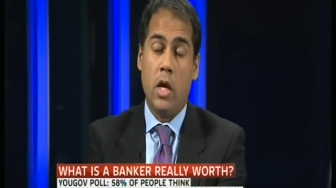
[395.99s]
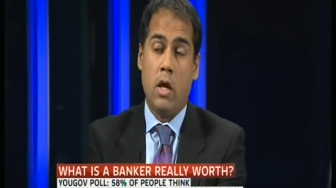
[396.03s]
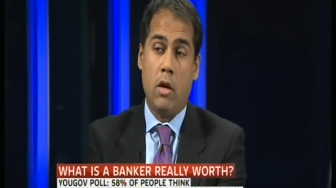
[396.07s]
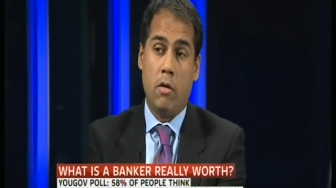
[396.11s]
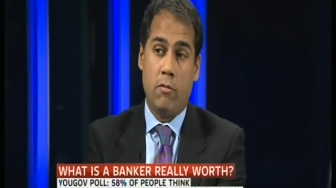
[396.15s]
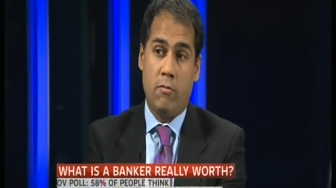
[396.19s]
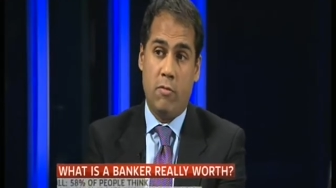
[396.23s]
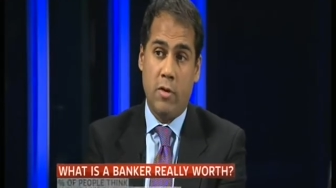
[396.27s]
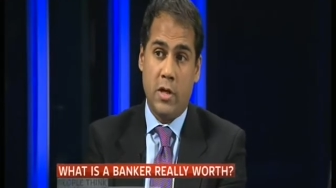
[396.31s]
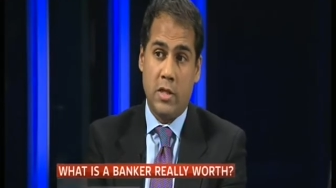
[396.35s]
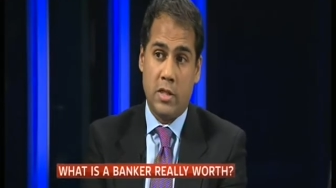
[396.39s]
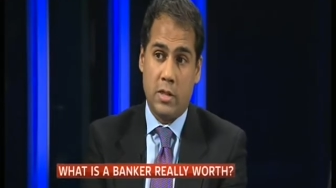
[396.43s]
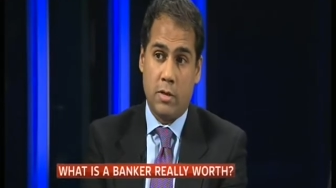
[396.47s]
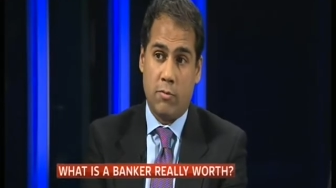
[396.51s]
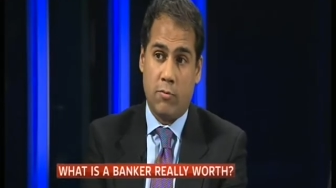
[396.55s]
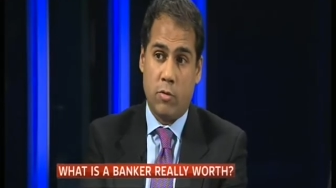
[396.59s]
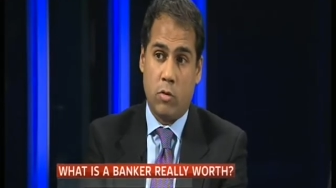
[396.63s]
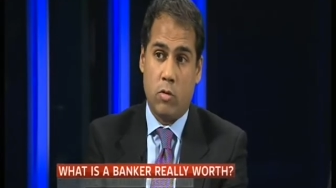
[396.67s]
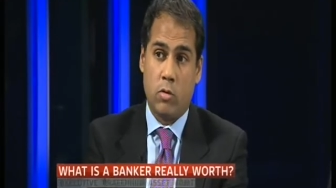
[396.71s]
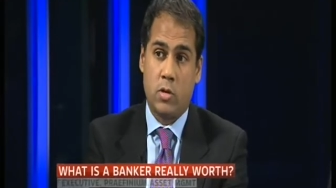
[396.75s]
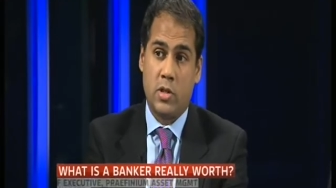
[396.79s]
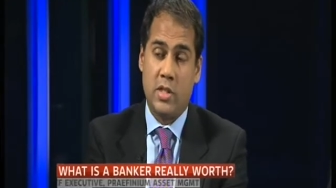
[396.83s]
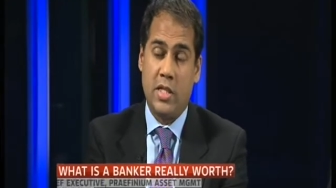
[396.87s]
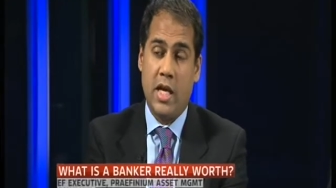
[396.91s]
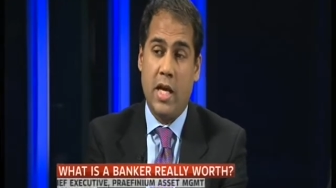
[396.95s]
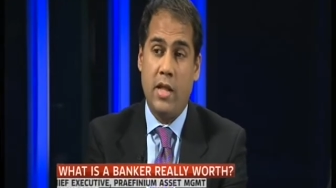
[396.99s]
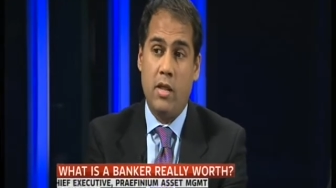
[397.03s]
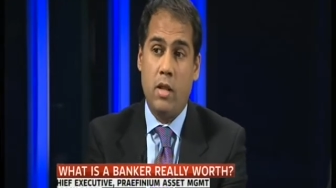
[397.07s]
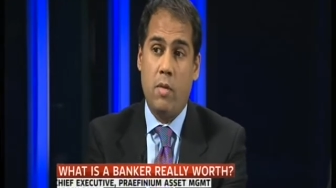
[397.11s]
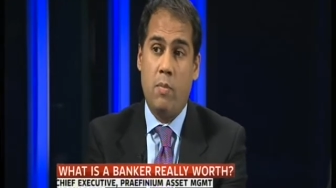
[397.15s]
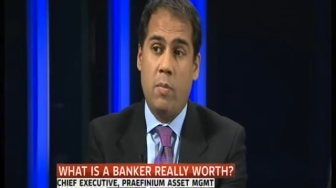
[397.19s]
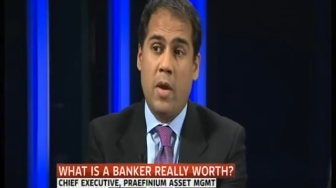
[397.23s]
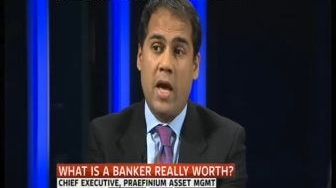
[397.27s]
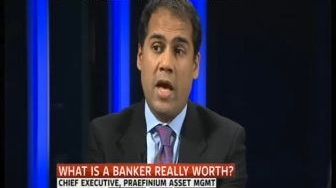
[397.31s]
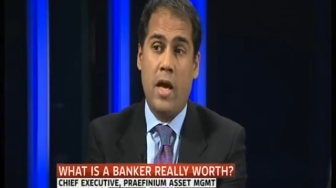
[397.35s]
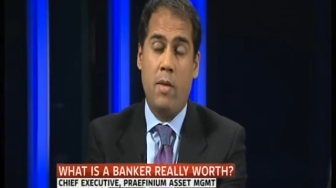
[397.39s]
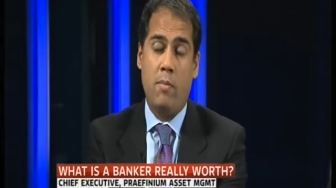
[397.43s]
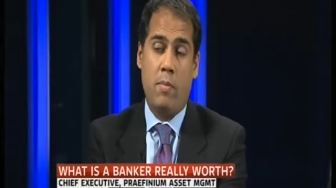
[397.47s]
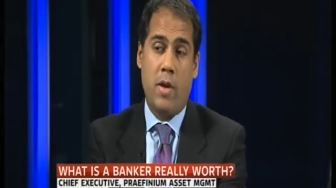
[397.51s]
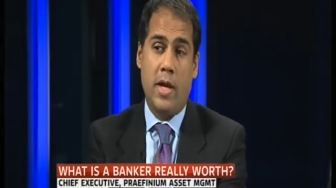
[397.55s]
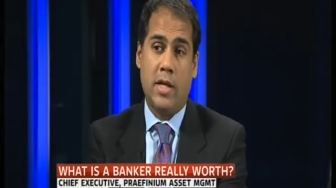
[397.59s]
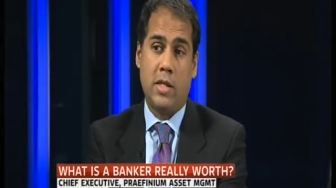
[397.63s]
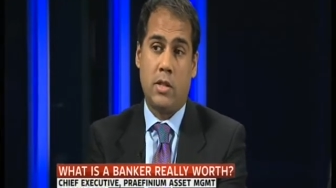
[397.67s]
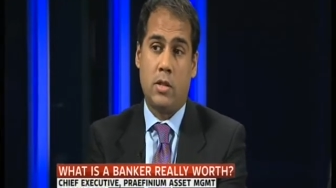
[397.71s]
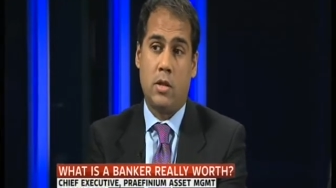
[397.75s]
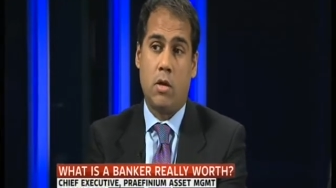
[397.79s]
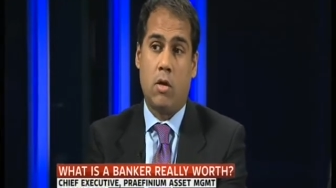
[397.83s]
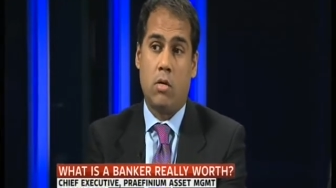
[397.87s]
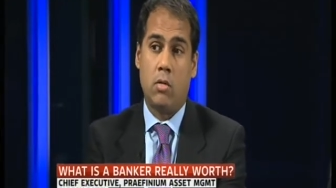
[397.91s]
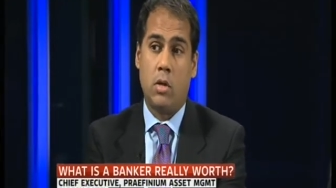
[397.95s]
First of all, set the pay
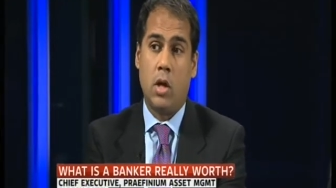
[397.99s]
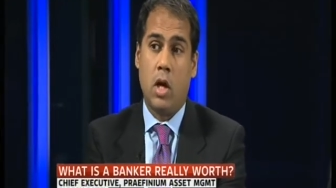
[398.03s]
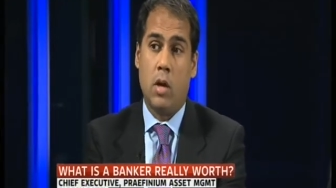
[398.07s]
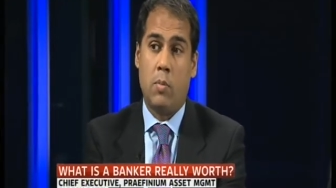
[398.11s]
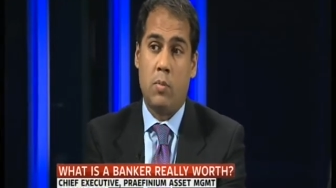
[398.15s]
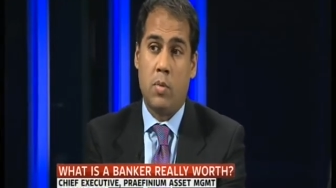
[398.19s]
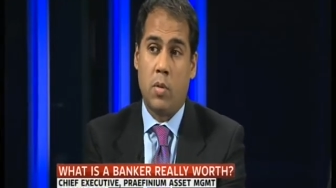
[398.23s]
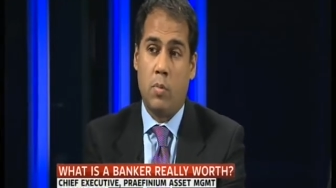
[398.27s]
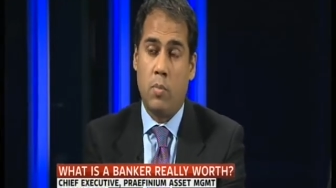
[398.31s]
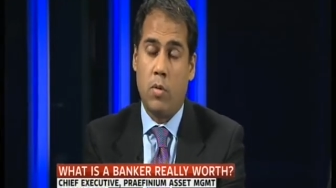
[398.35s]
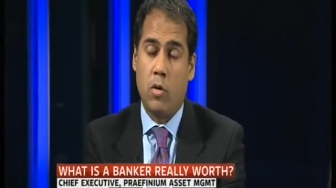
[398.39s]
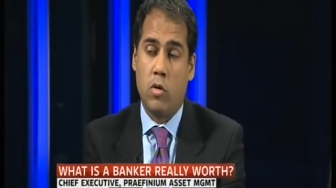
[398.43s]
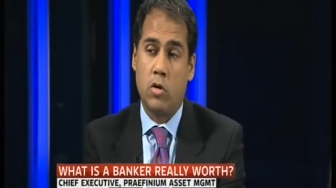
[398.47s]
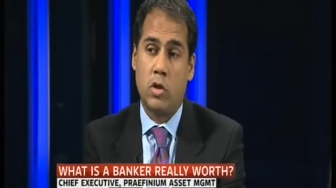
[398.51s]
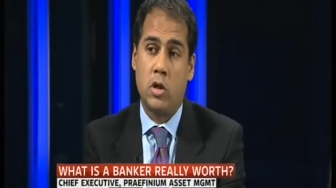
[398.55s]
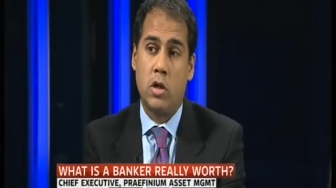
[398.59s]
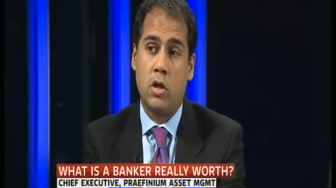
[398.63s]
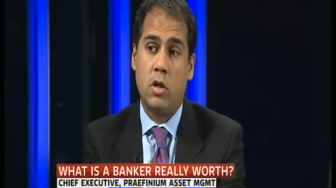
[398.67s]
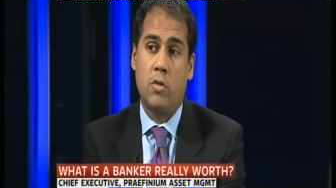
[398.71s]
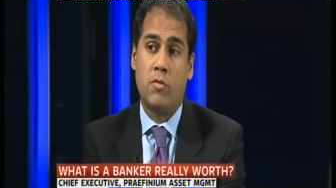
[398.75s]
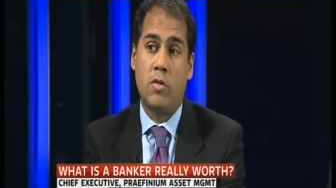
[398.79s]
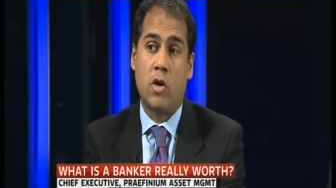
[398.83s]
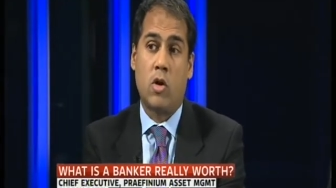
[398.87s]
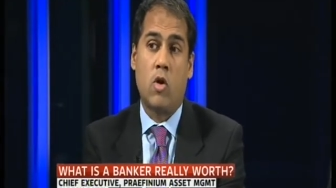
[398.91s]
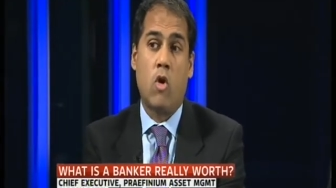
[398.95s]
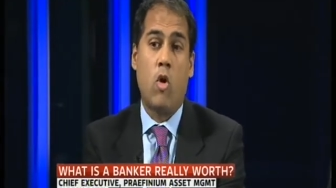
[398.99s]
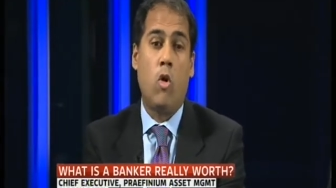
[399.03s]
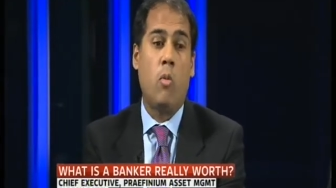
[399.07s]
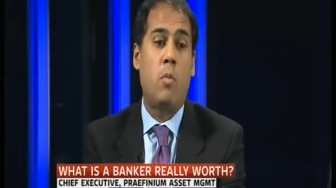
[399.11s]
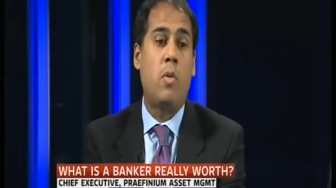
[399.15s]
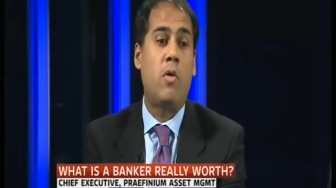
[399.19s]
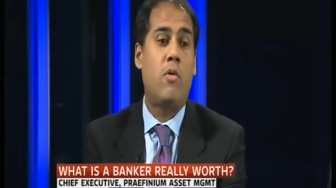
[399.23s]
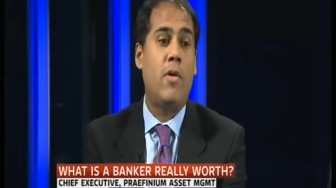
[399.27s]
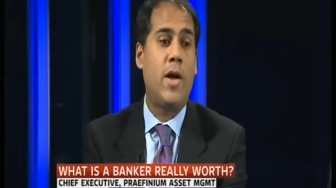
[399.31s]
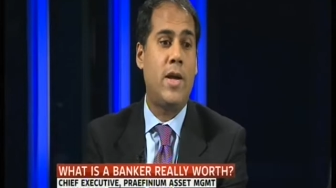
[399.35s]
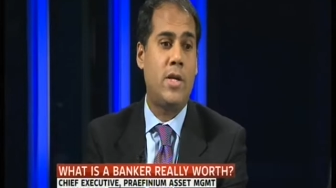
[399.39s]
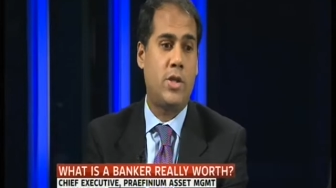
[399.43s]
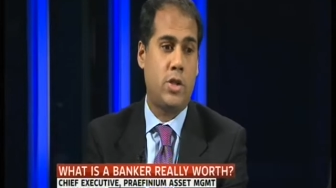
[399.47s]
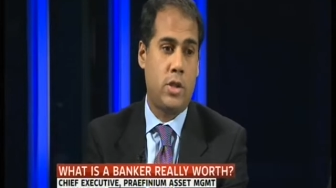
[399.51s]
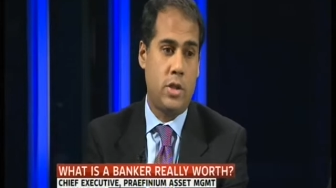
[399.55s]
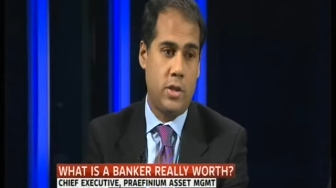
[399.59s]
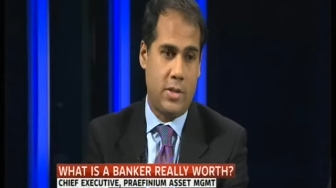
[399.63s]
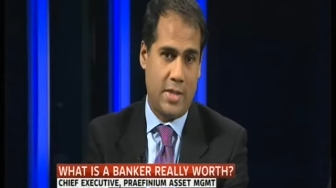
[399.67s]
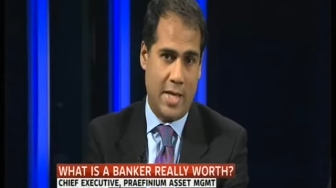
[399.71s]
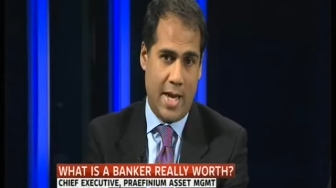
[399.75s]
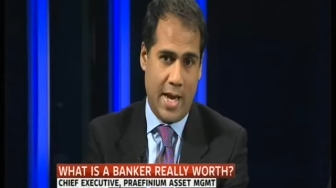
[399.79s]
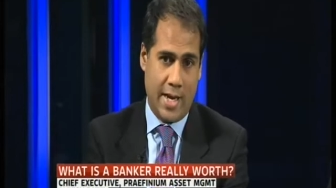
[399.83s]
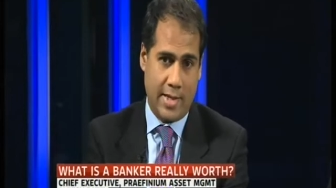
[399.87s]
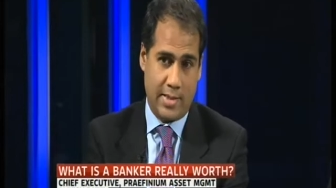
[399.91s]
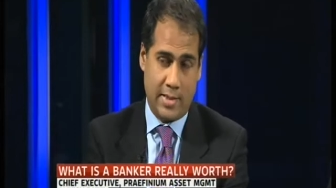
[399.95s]
based on a proportion of the corporation
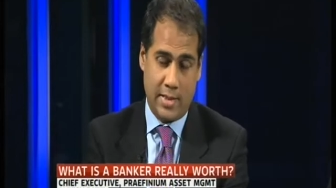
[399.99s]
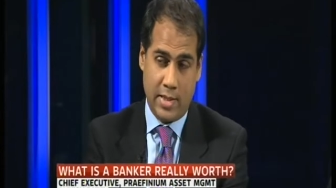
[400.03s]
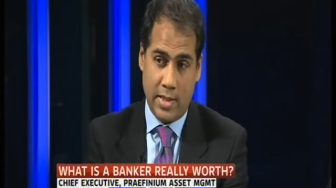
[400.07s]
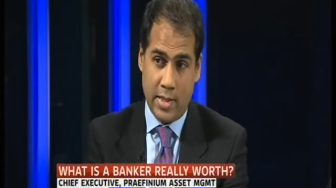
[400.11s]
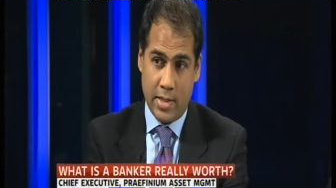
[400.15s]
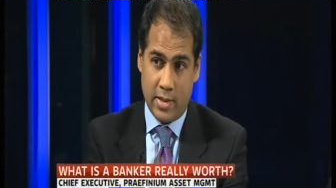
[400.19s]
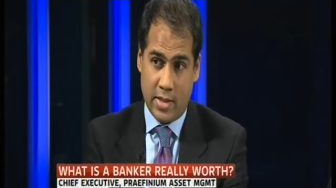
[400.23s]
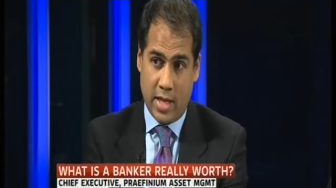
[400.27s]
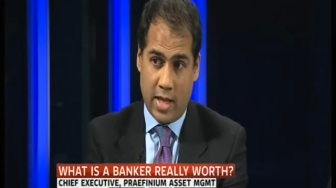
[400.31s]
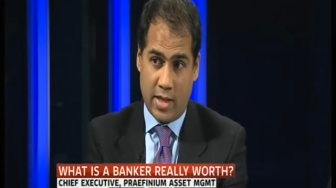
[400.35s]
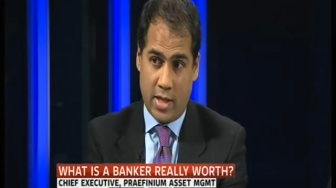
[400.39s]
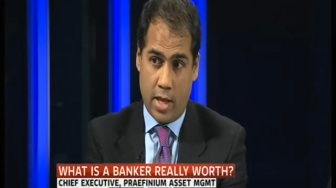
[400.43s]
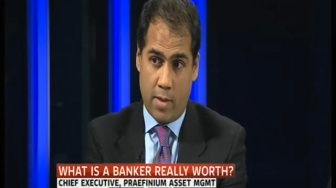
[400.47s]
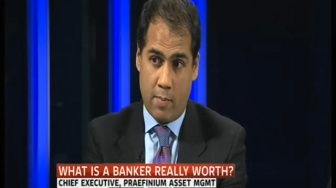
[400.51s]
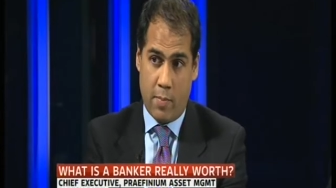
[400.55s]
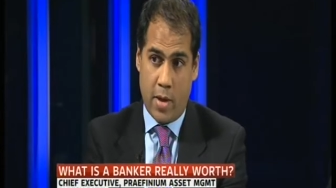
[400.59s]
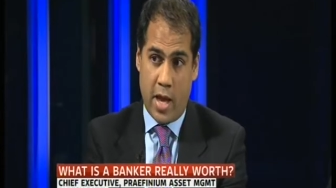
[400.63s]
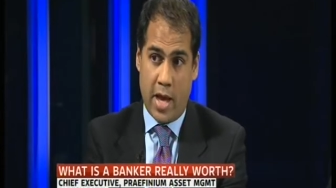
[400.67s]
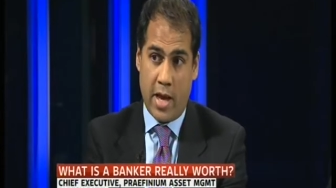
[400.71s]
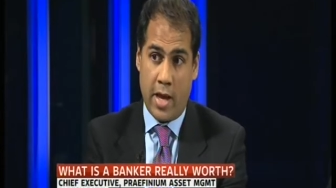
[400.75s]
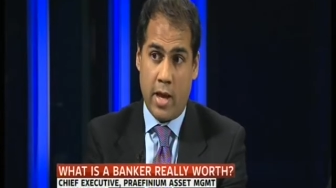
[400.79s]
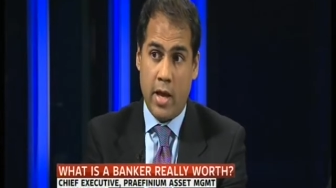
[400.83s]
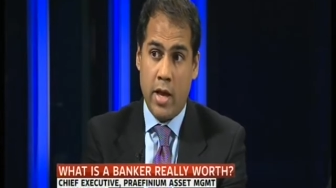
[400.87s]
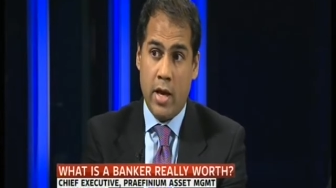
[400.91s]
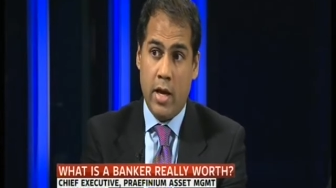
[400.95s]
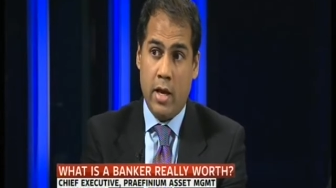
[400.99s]
tax that they pay,